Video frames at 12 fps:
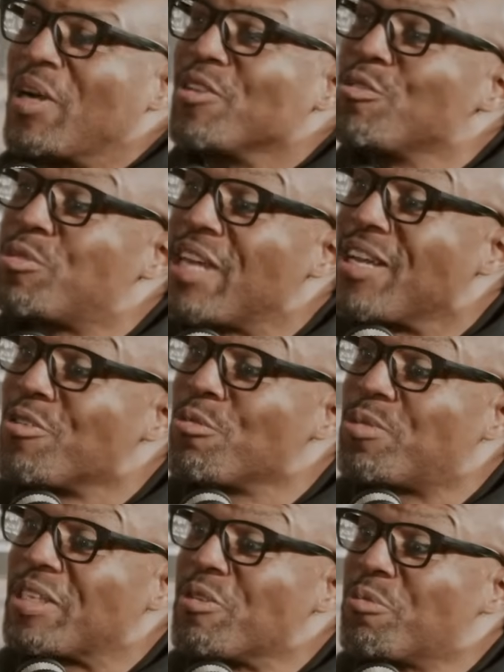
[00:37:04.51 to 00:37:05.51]
But you
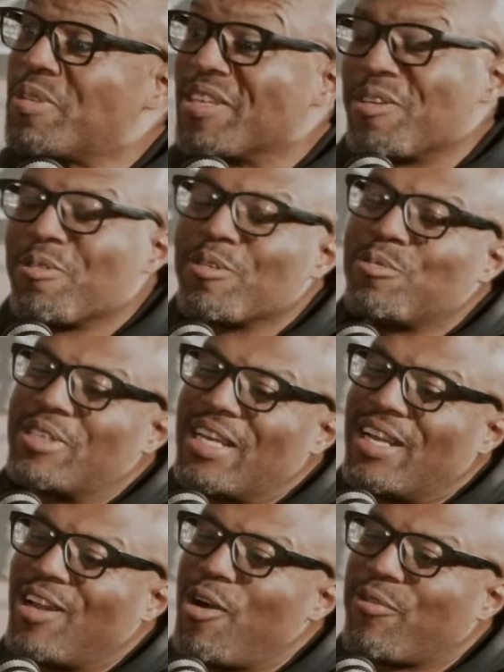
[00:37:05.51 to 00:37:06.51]

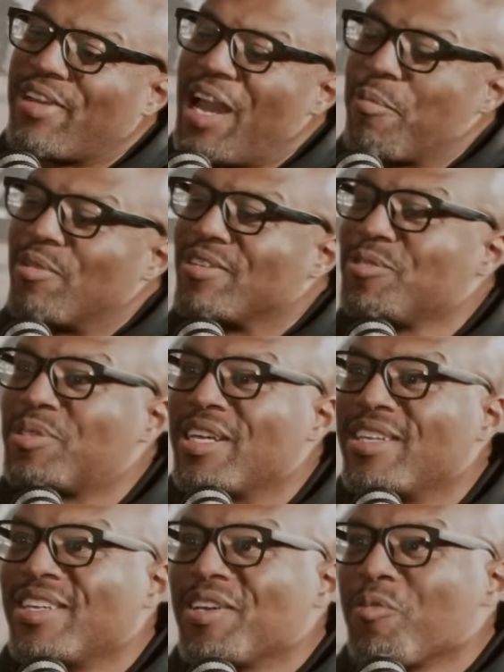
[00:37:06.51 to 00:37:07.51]
said it off camera. You
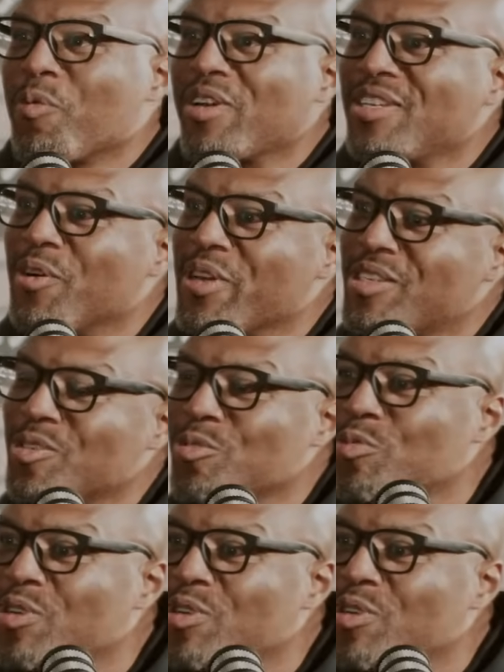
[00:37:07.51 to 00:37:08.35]
said one of your issues